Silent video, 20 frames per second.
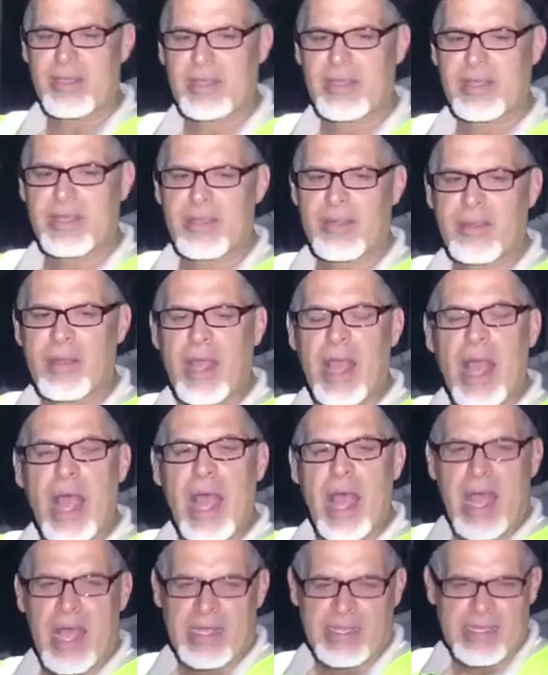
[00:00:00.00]
Go.
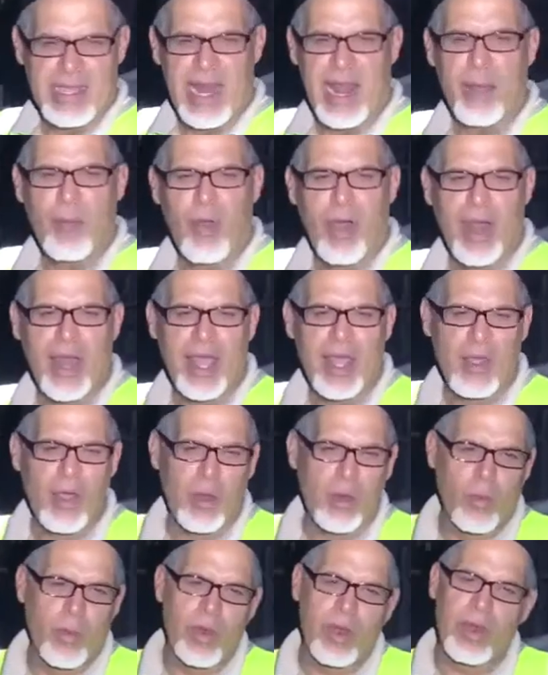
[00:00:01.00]
Salamu
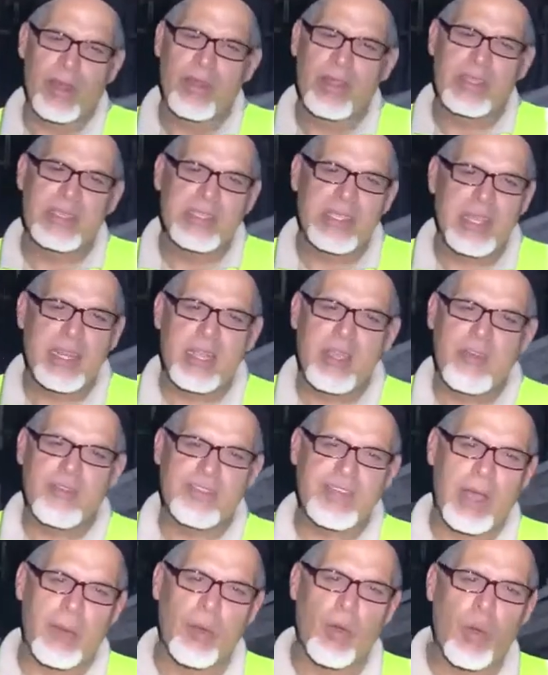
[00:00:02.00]
alaikum. We're in the city
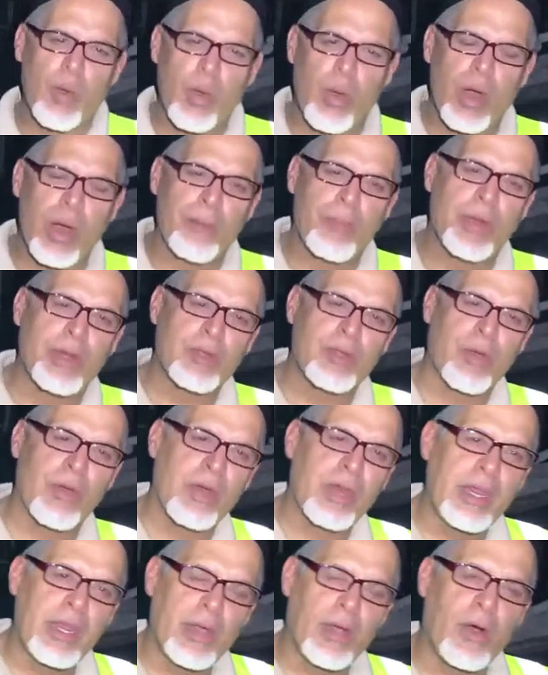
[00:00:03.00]
of Yabucoa, Puerto
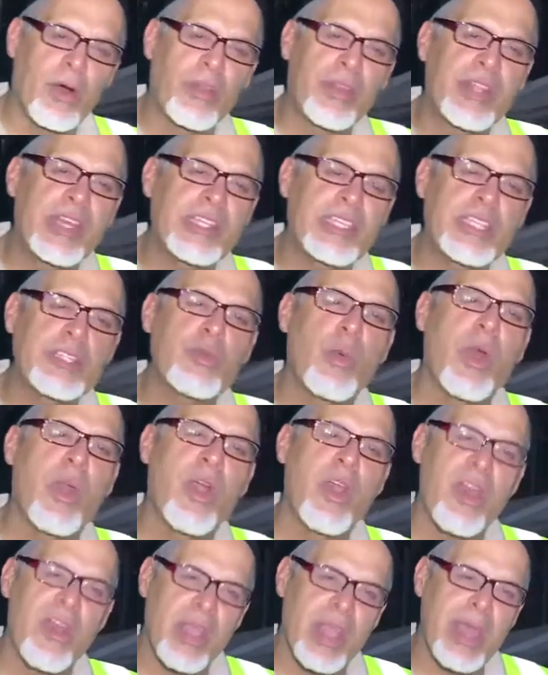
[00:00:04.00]
Rico. This is where
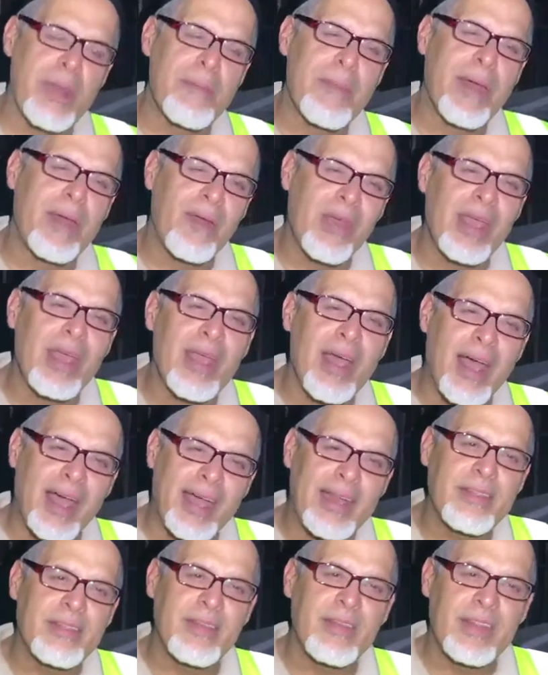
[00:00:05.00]
Hurricane Maria
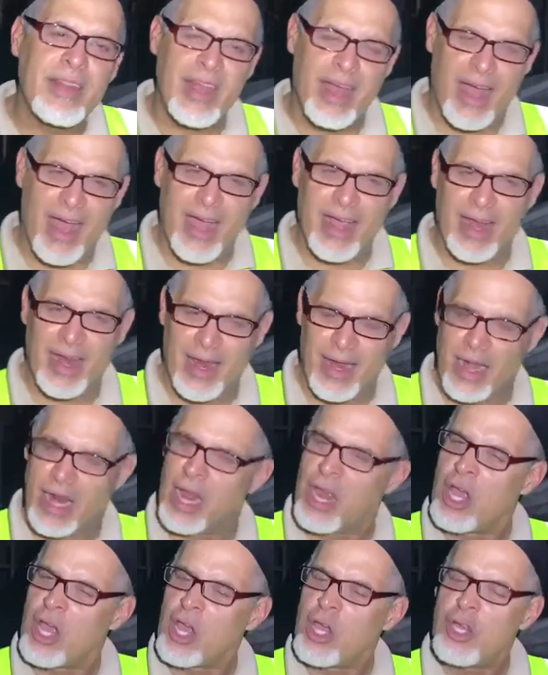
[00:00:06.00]
entered the island.
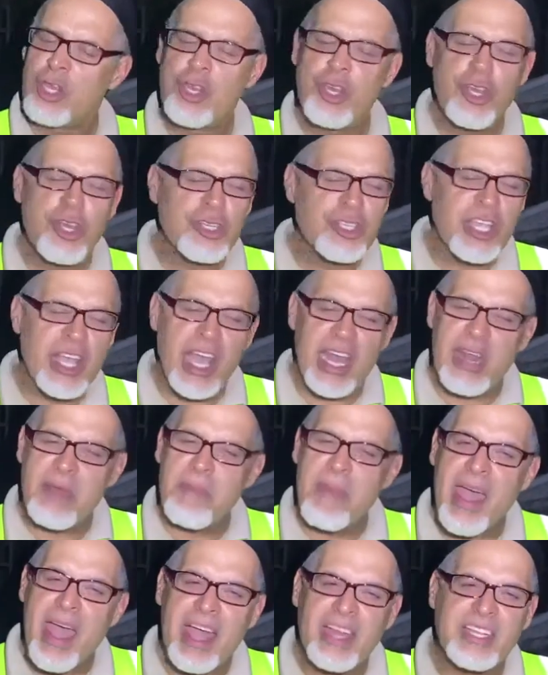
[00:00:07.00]
You just can't
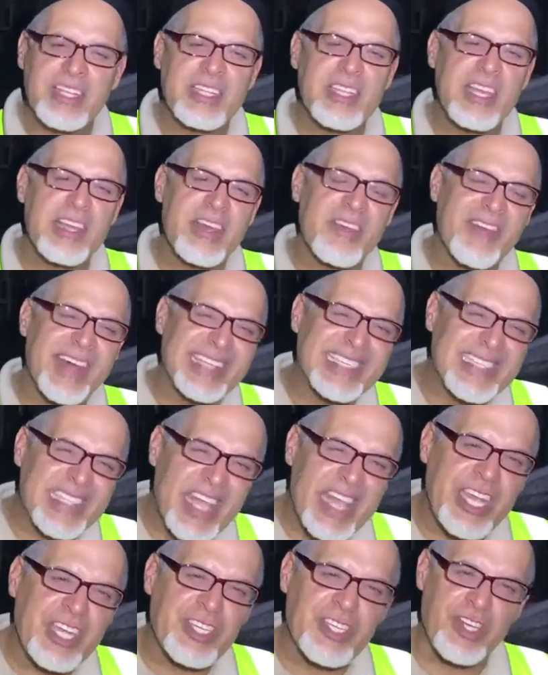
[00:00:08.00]
imagine the
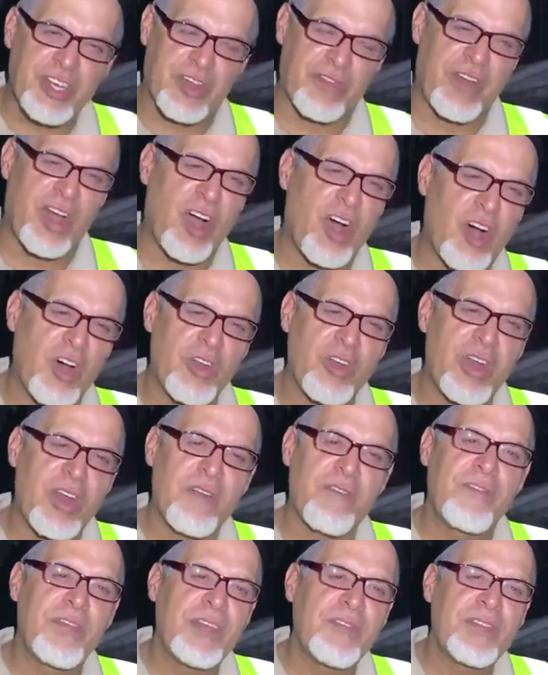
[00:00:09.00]
devastation of one
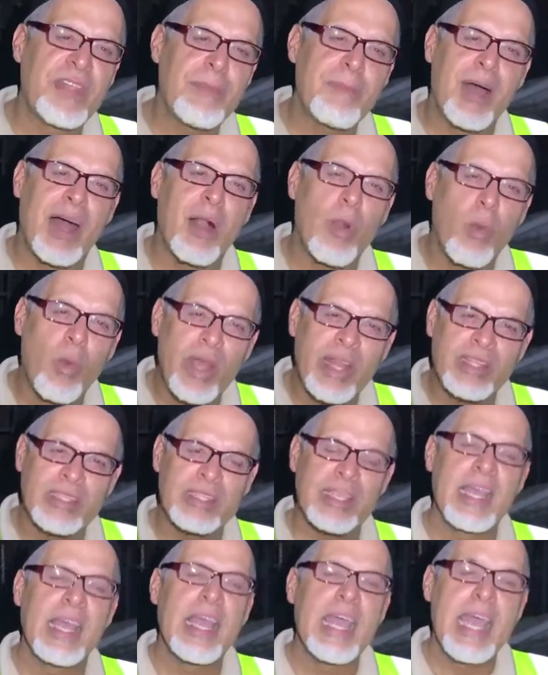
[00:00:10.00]
hundred fifty mile
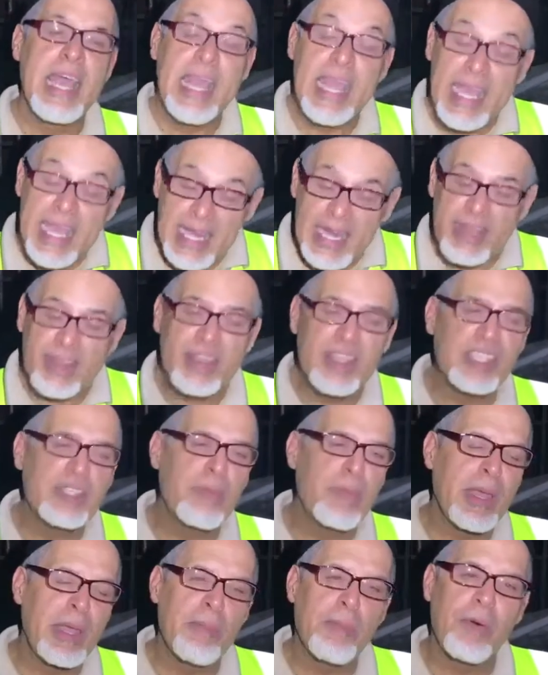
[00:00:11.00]
winds hitting these
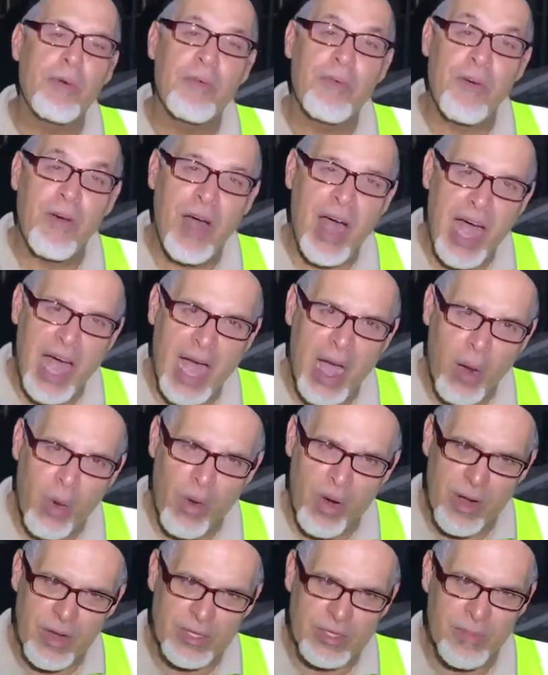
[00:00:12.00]
people for
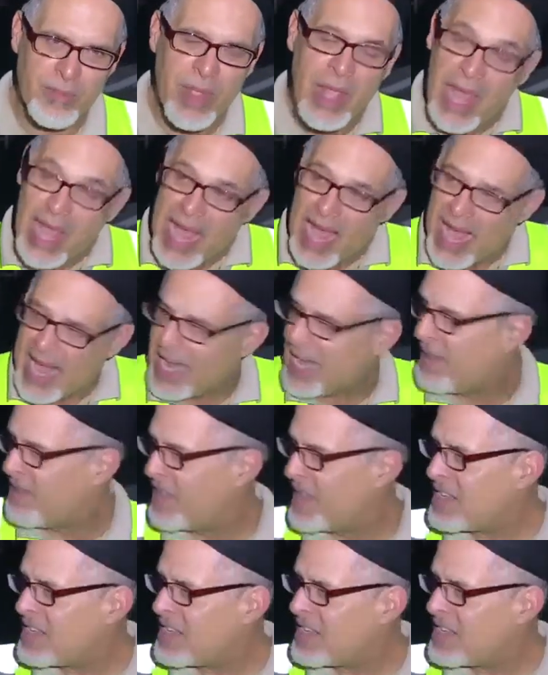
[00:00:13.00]
hours. And in